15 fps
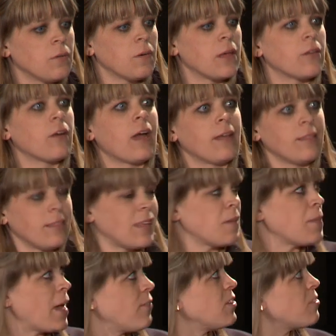rather
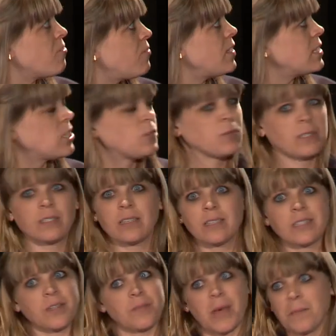than them having to fit into a
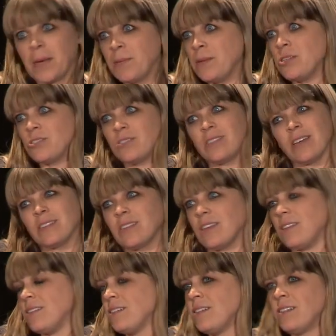system that maybe
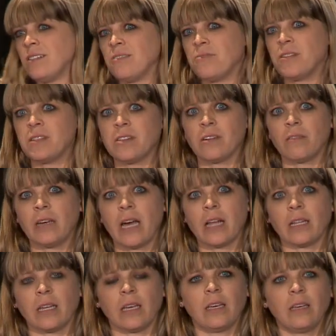doesn't fit their
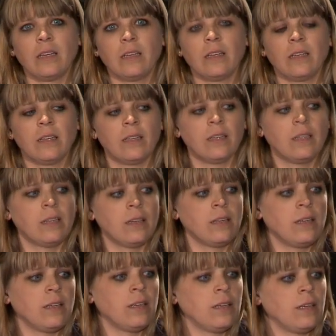reality?
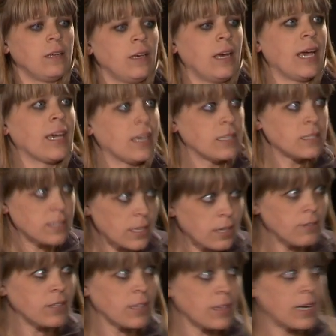And
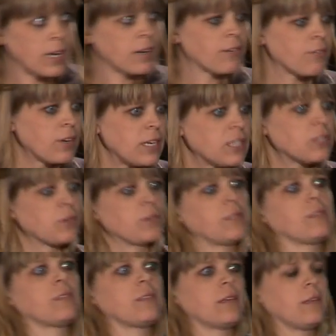considering the lack of
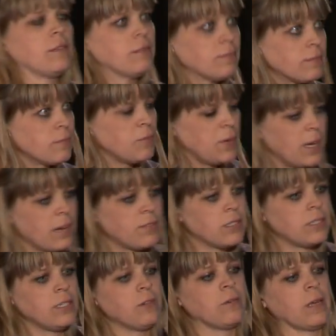resources that we have to
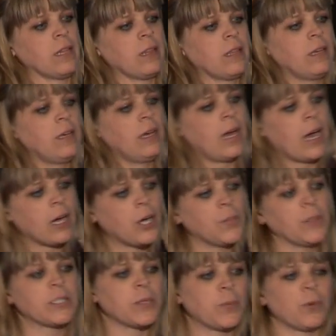deal with, how can
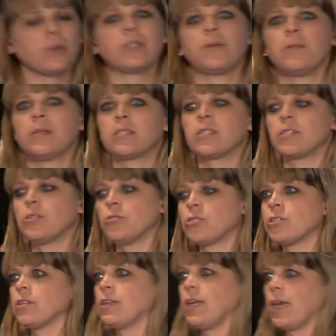we support them
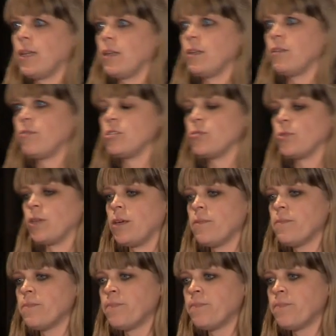institutionally and individually?